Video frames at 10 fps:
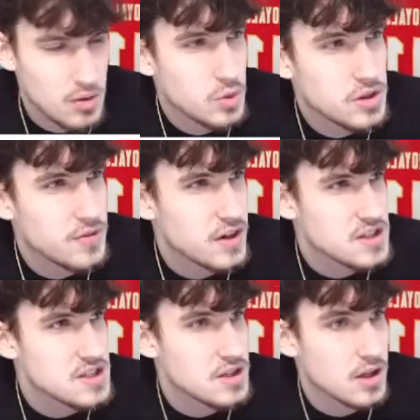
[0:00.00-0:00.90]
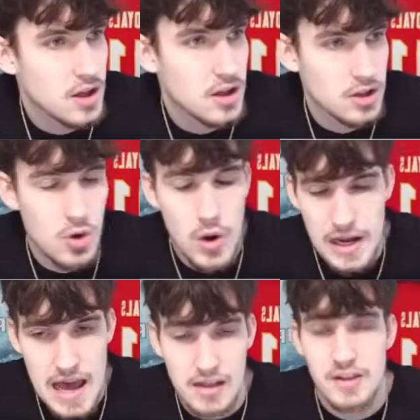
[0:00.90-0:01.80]
What the fuck's it?
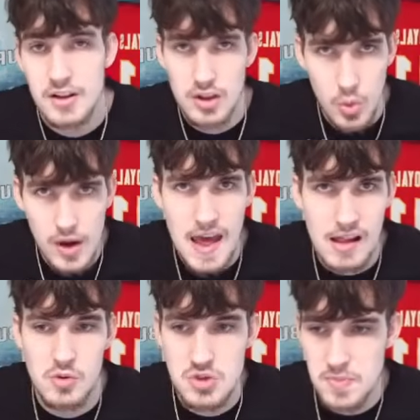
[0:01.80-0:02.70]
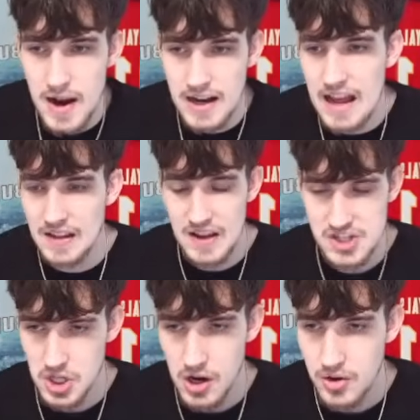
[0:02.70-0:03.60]
LaQuint Allen. LaQuint Allen was my guy
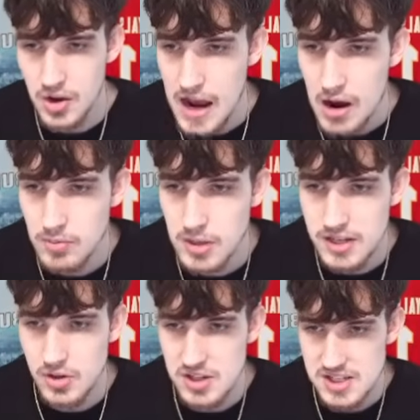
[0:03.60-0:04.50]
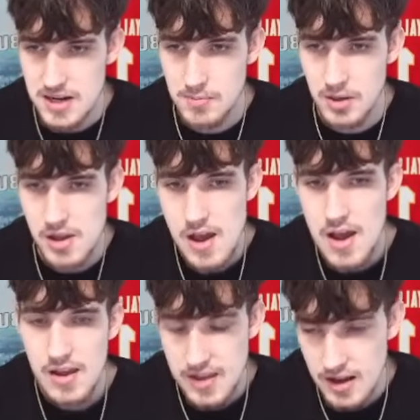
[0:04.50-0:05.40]
last year. I don't know how I blanked on his name, but
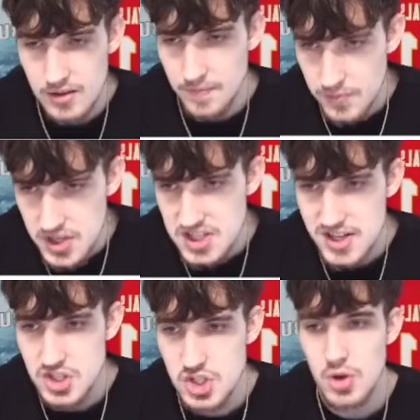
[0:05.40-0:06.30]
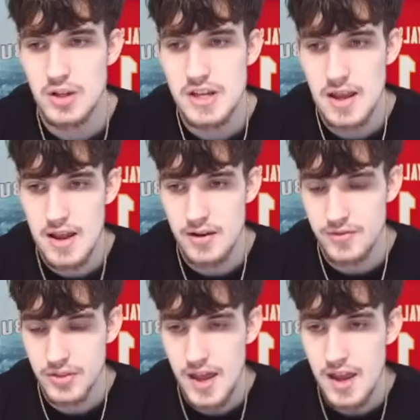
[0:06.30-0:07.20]
yeah, this is solely
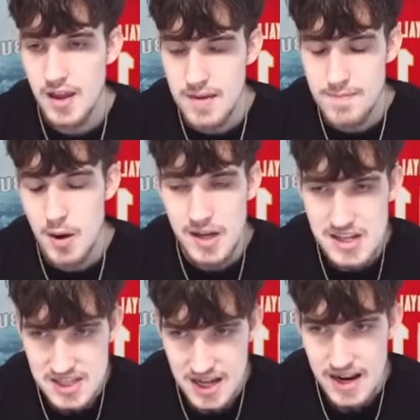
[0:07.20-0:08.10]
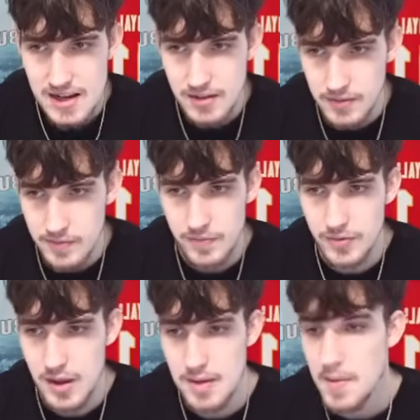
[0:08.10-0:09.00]
if money is tight
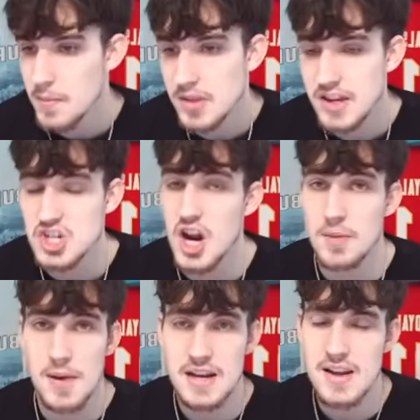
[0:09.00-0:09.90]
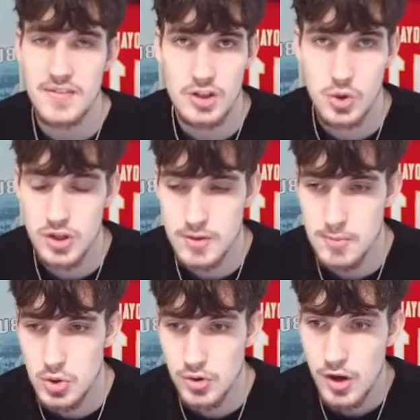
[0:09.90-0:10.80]
and maybe they try to pay Devin Lloyd the
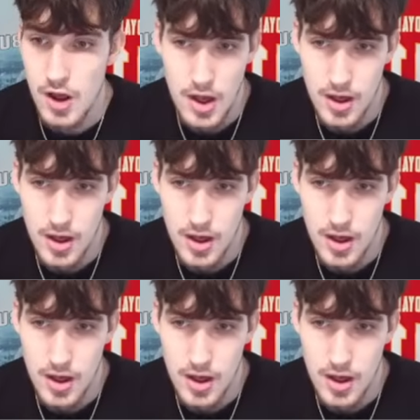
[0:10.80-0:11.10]
moon,